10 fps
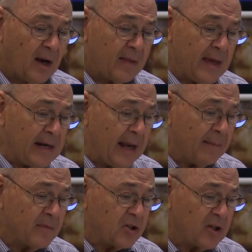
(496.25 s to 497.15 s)
And they
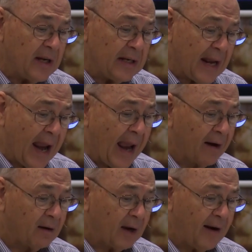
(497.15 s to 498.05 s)
named the city
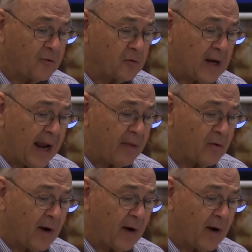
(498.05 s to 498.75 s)
Dan, after Dan,